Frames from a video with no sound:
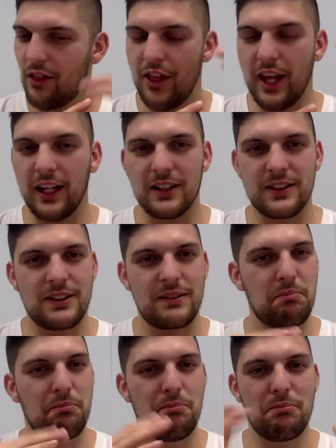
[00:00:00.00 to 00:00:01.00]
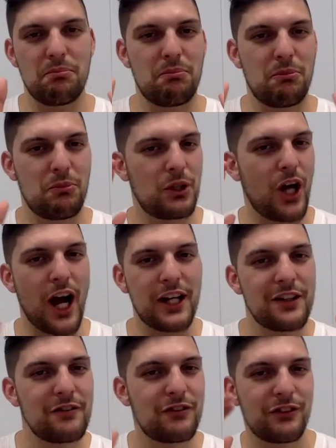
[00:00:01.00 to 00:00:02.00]
things mm,
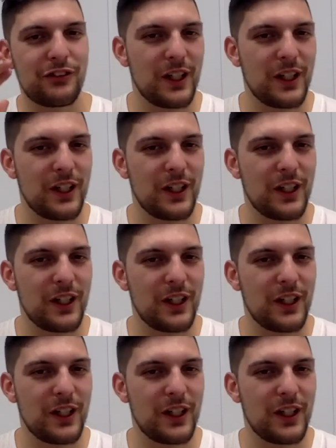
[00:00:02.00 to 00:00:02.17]
kind of